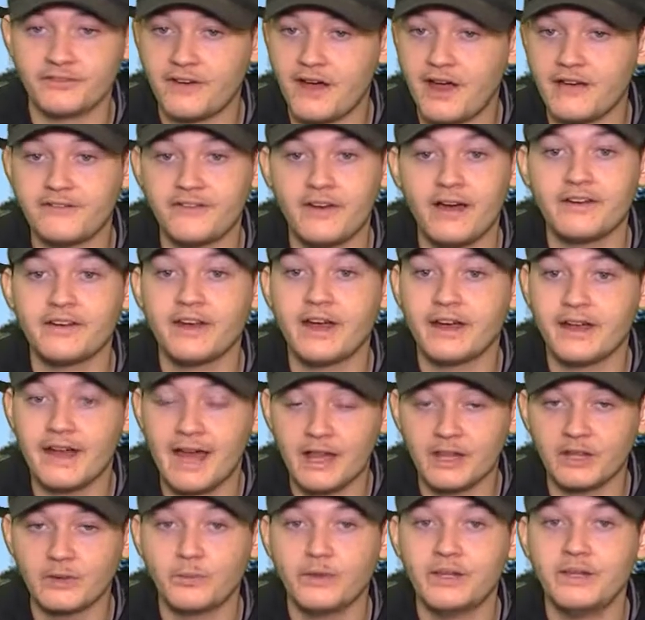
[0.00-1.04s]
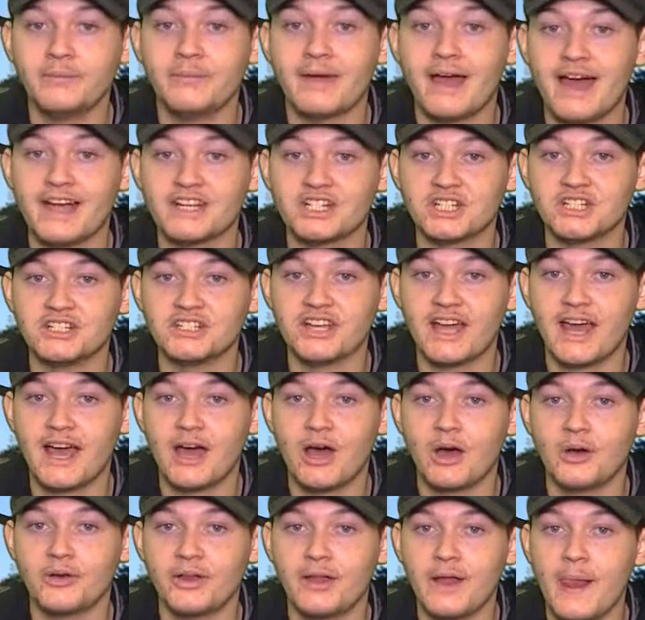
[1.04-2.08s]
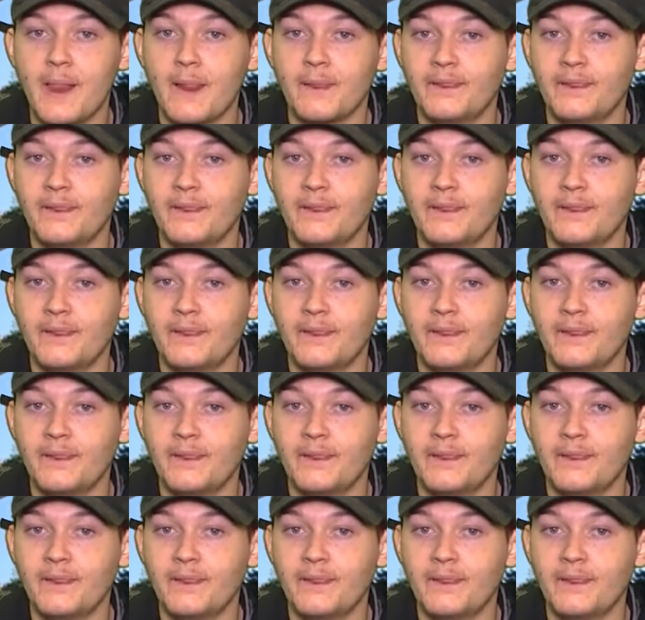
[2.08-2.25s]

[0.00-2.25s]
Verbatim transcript: 559 Halloween bash in town,